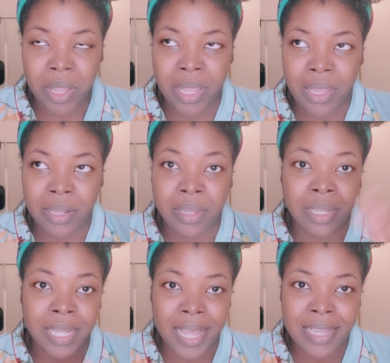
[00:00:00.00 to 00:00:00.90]
And the
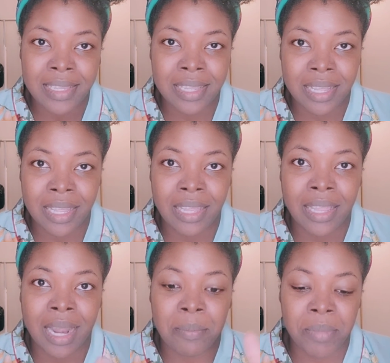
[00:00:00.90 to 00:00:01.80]
last thing that
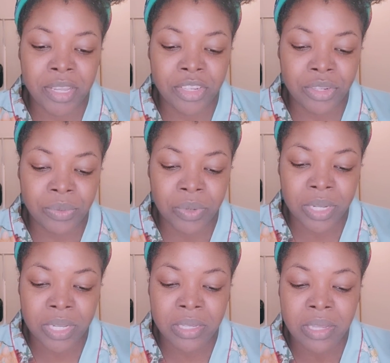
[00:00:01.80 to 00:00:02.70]
I mentioned
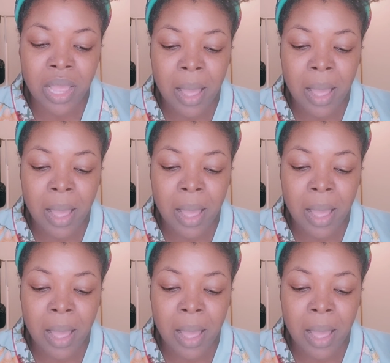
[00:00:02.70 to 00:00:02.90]
was